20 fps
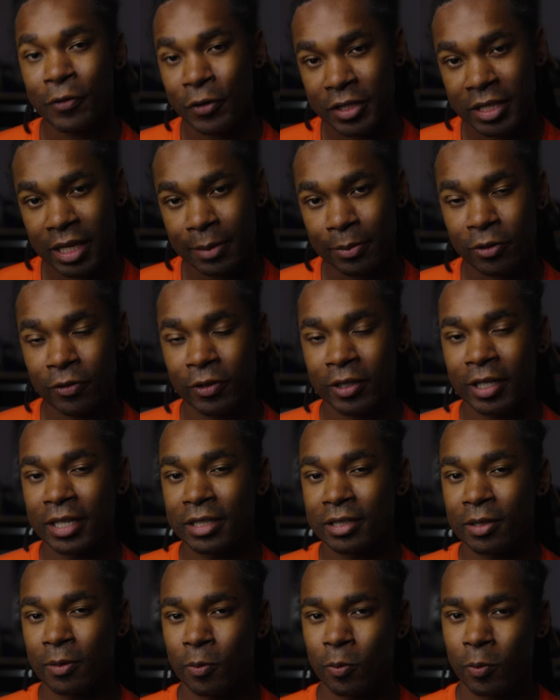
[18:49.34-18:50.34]
for example,
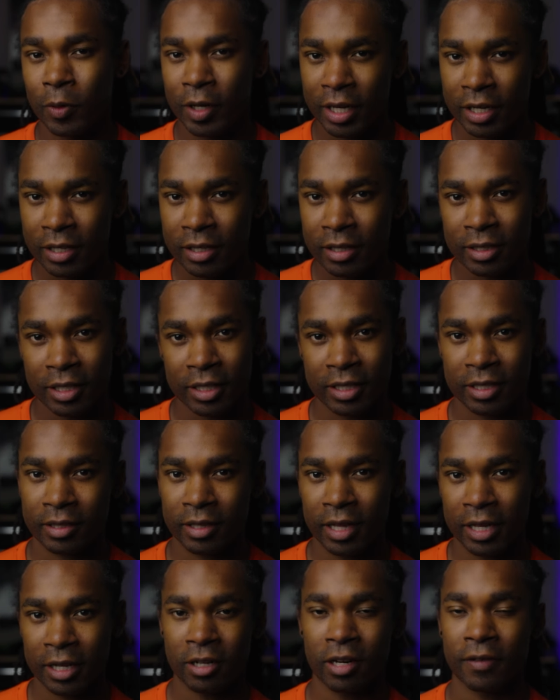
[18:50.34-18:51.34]
relate to Wynn, just
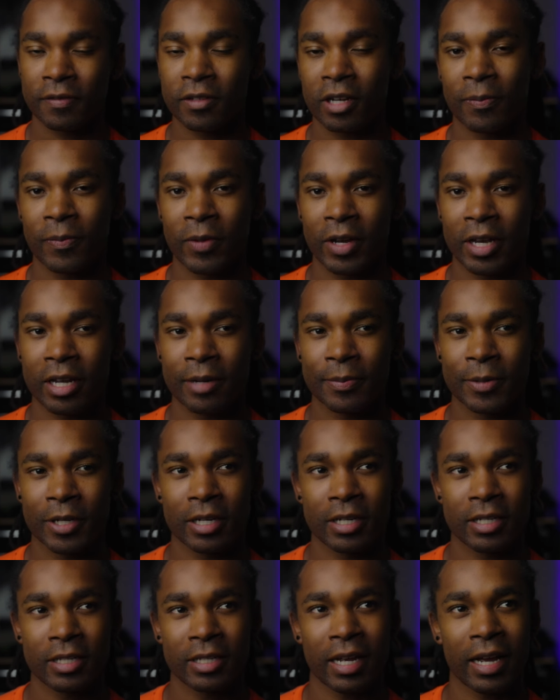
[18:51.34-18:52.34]
thinking off the top of my head,
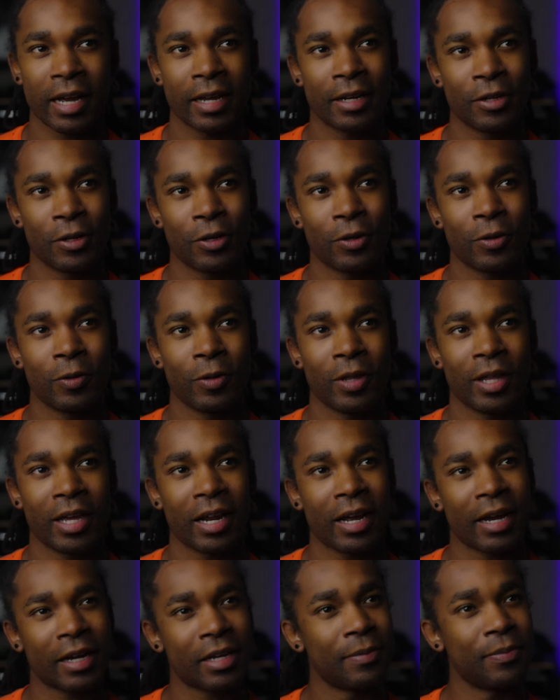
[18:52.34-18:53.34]
because I know
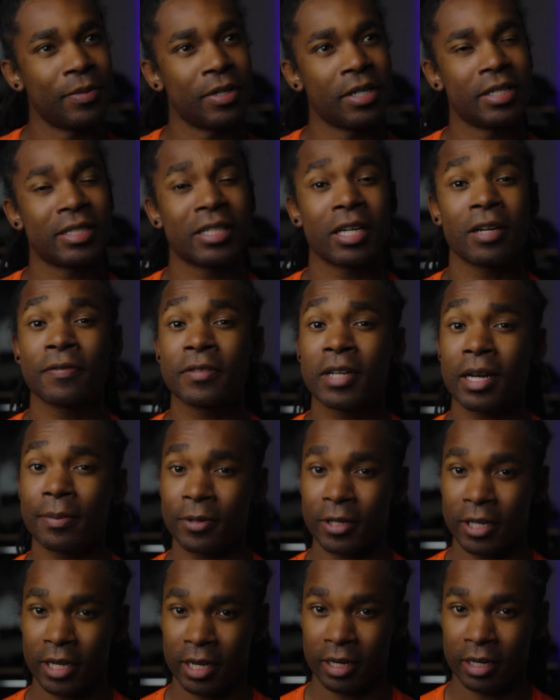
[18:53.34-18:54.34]
that I can be
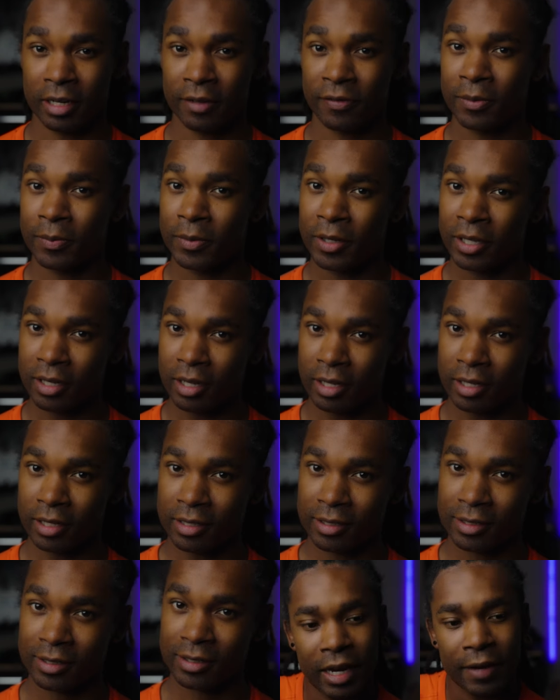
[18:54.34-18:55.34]
self-deprecating, if I'm being
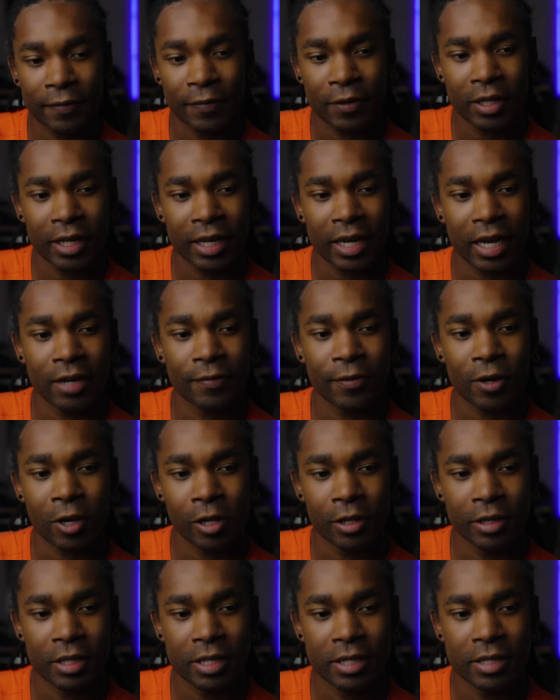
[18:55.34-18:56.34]
honest. I feel like out of
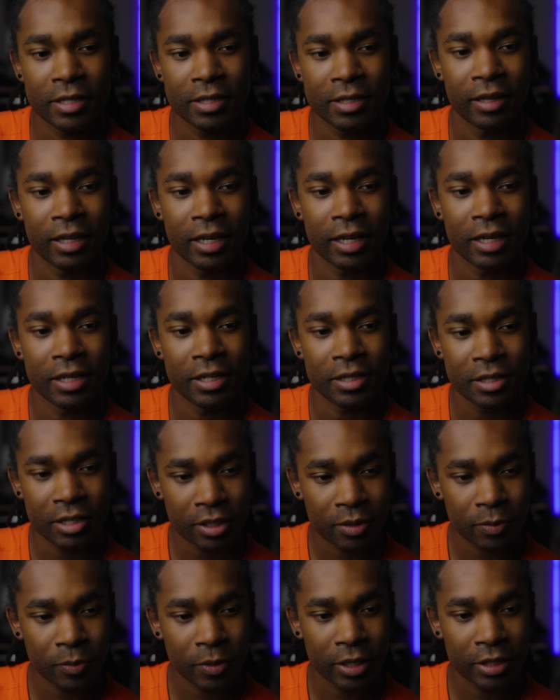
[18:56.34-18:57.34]
all of these, the
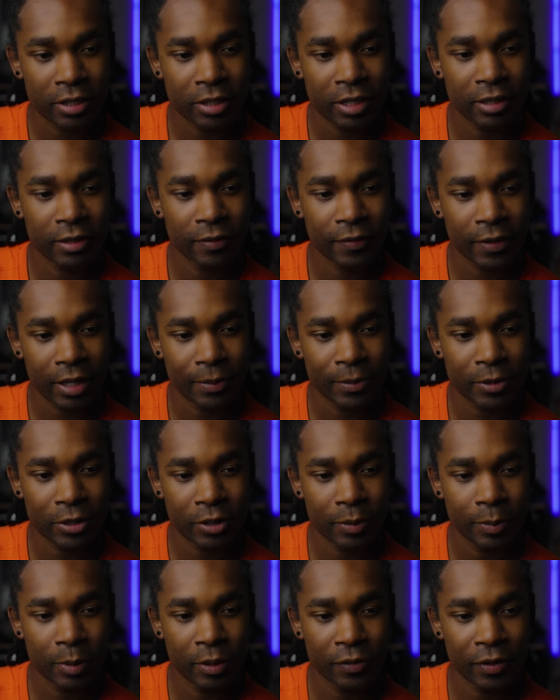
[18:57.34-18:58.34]
easiest one to develop
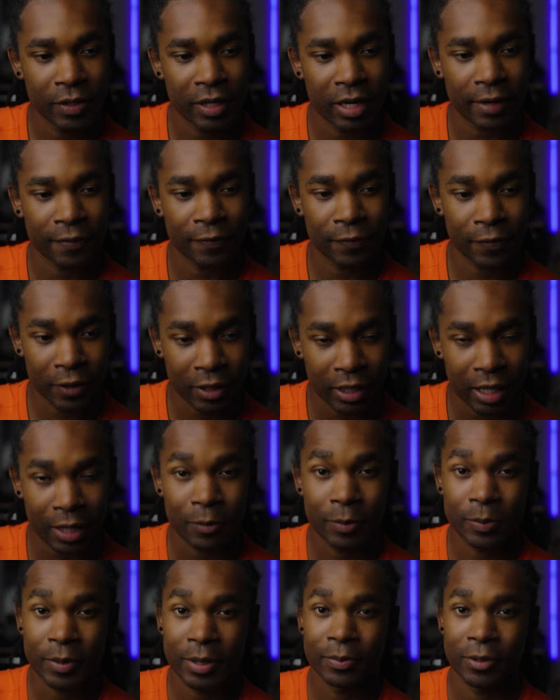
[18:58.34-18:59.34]
into a movie, I feel
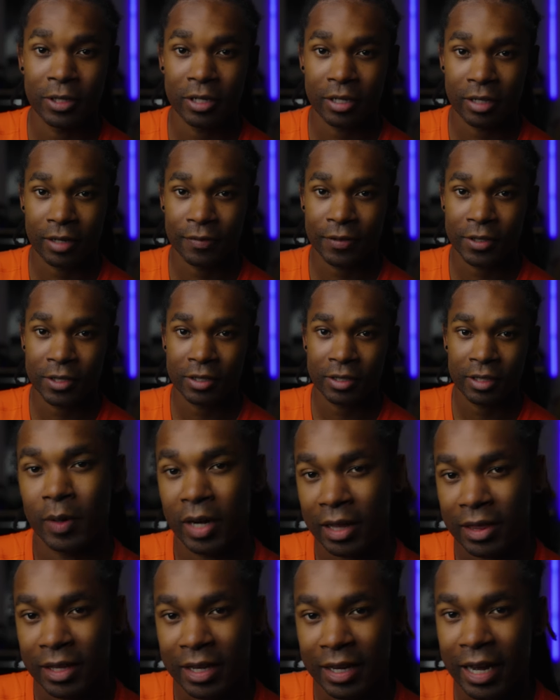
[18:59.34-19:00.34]
like would be Book Lovers.
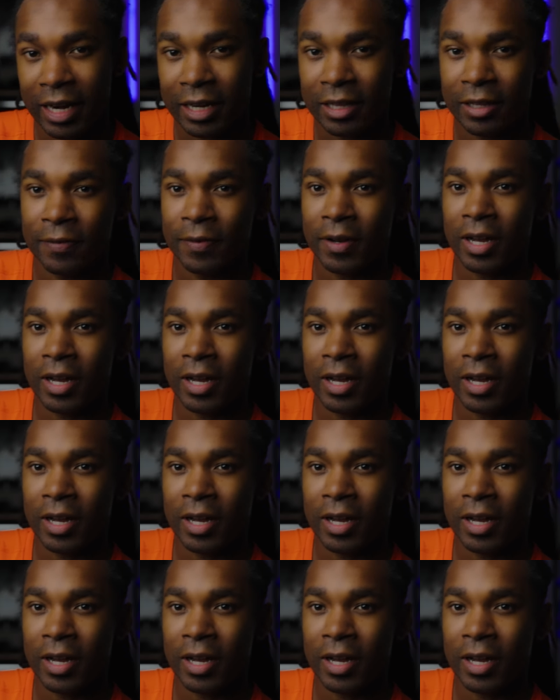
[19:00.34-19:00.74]
But I think out of the